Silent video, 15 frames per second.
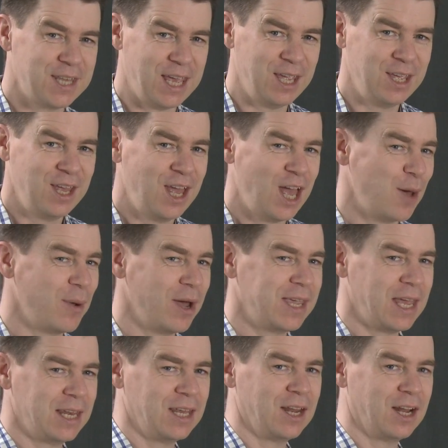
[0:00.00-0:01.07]
thing about
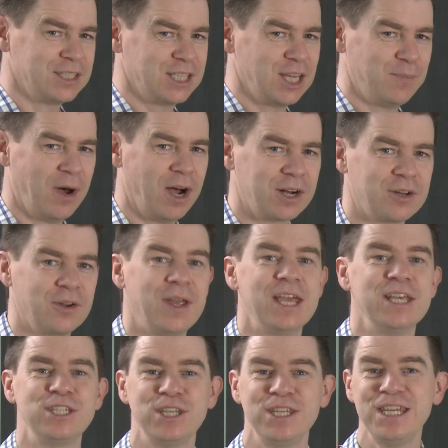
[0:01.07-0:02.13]
getting an honesty partner
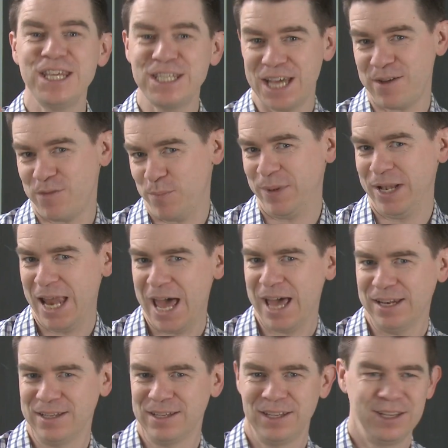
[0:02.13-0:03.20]
is you need to have a
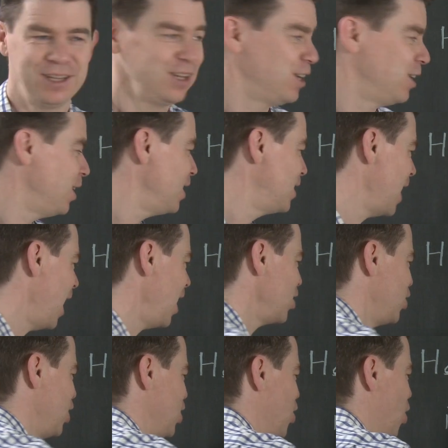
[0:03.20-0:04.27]
plan. You need to actually